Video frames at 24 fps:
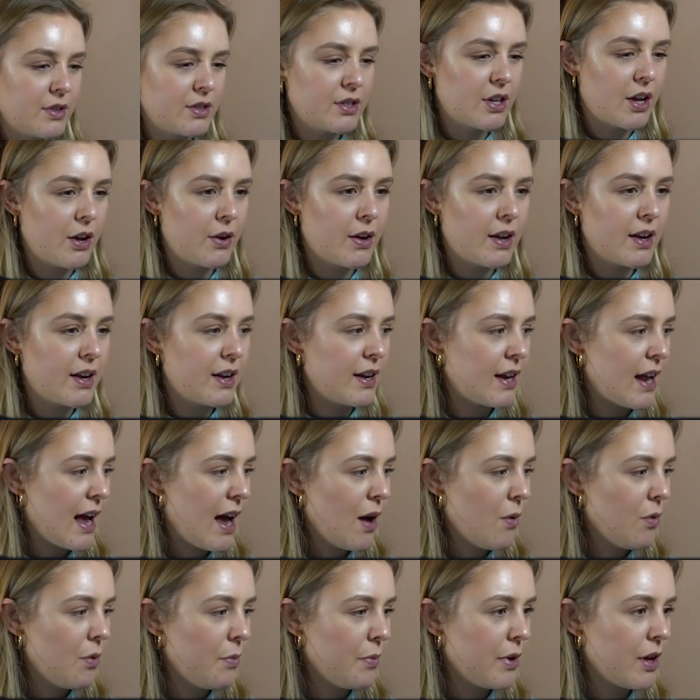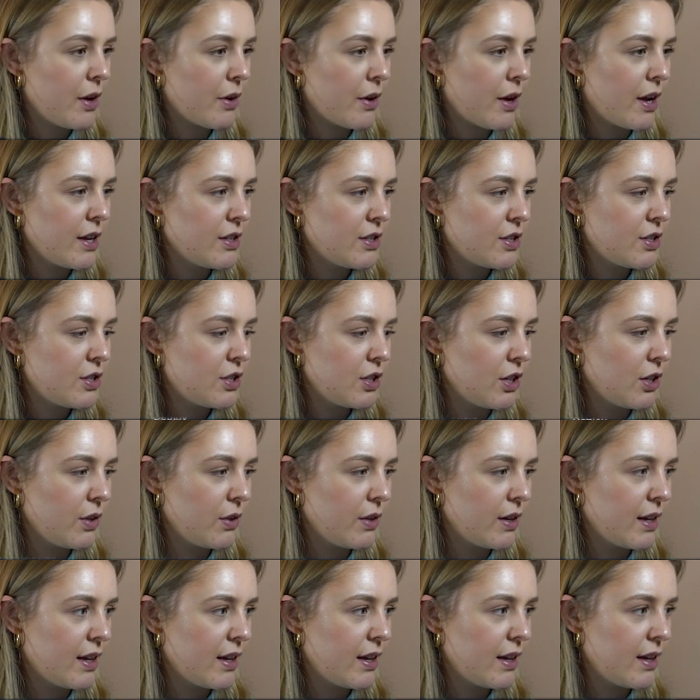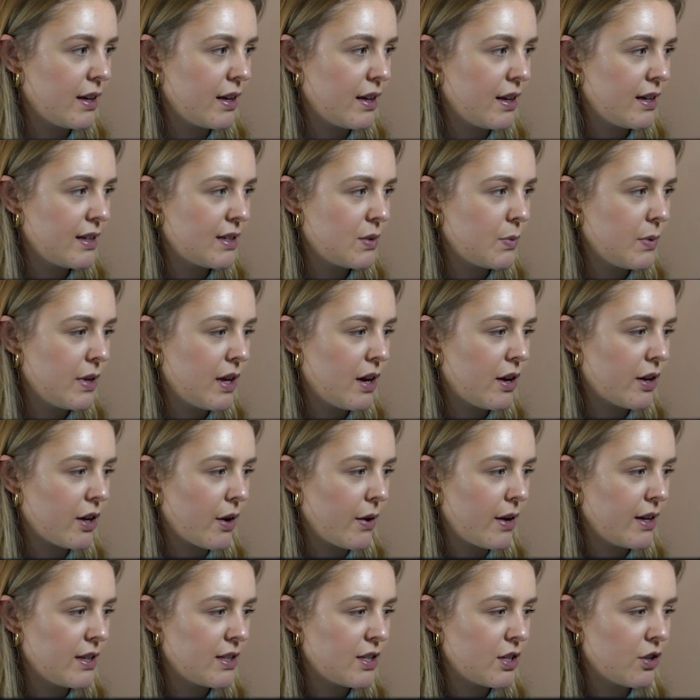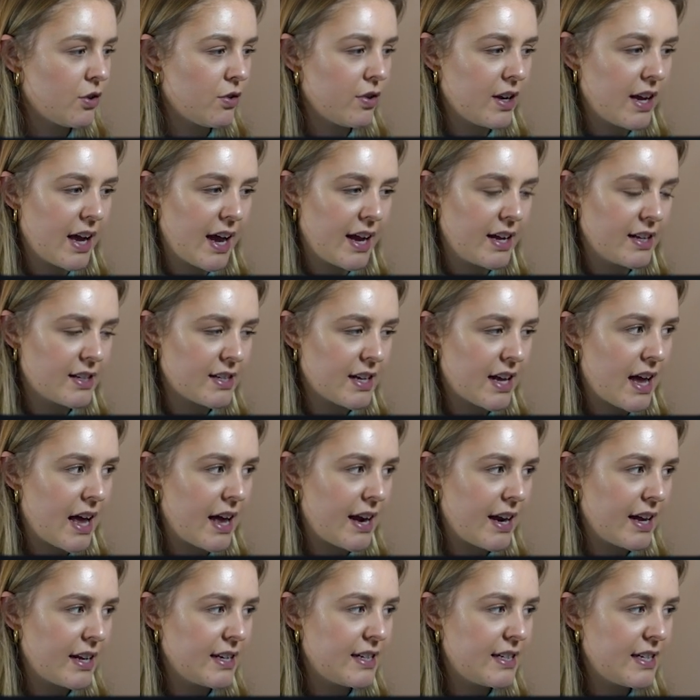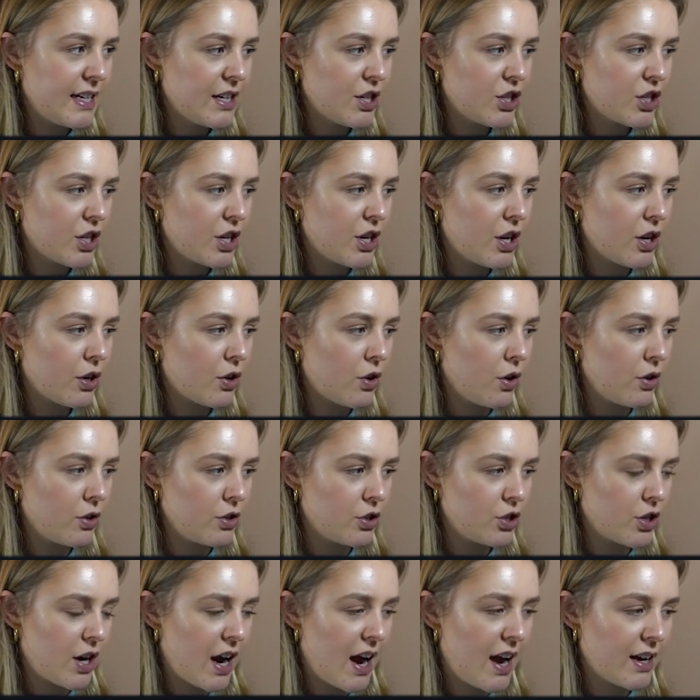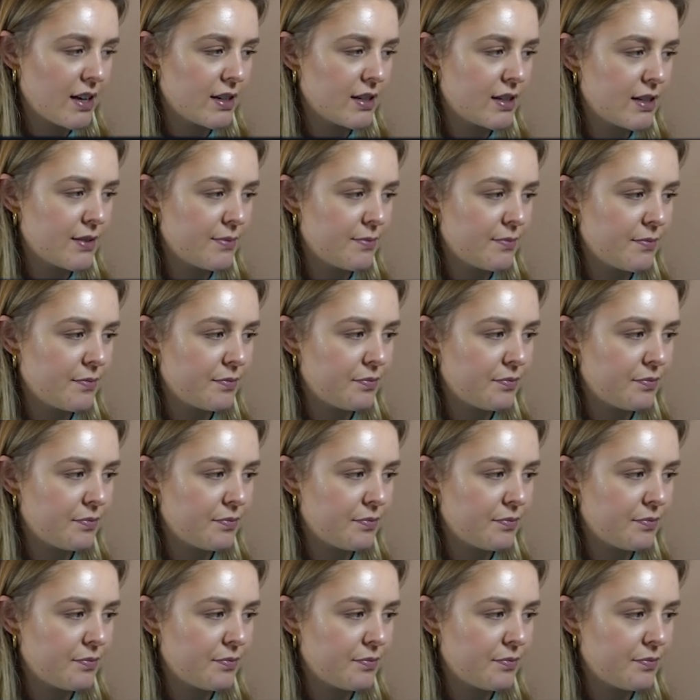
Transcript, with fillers: So now what we are going to do is we are going to create an addition contract.